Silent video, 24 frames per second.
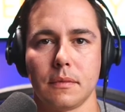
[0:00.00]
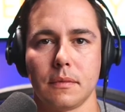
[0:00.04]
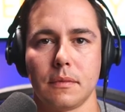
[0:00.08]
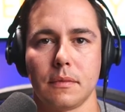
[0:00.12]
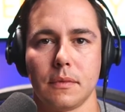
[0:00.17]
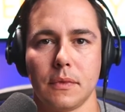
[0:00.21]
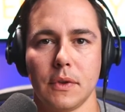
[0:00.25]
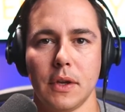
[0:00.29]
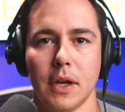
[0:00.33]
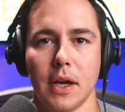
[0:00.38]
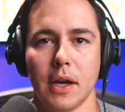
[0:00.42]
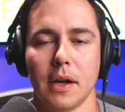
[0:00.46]

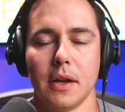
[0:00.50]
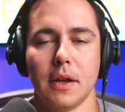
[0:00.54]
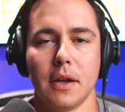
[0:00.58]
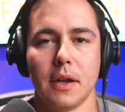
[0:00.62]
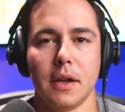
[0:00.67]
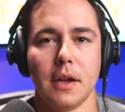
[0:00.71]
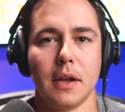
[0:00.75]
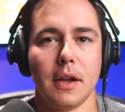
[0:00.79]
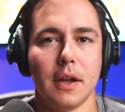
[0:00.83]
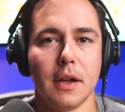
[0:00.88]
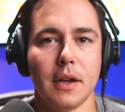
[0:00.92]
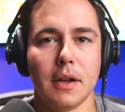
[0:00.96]
Yeah.
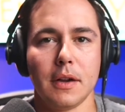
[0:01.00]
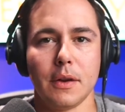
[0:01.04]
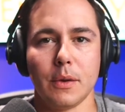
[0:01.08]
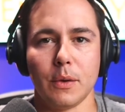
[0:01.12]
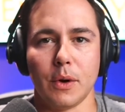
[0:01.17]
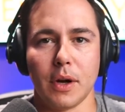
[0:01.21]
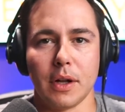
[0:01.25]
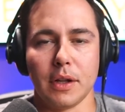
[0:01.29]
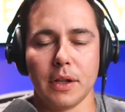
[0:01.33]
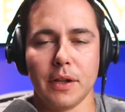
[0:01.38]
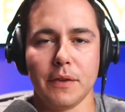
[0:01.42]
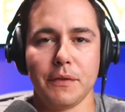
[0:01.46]

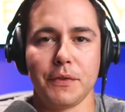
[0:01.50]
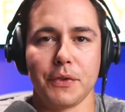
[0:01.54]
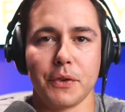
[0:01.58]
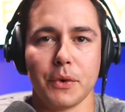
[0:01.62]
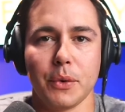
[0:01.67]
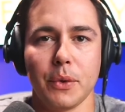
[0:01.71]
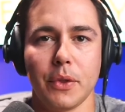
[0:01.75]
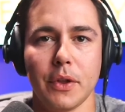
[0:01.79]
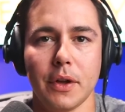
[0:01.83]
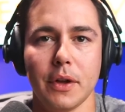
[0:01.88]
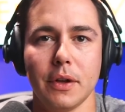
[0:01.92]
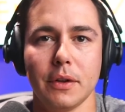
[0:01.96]
Well, I lived
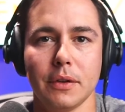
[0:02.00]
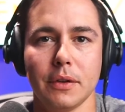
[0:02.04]
through the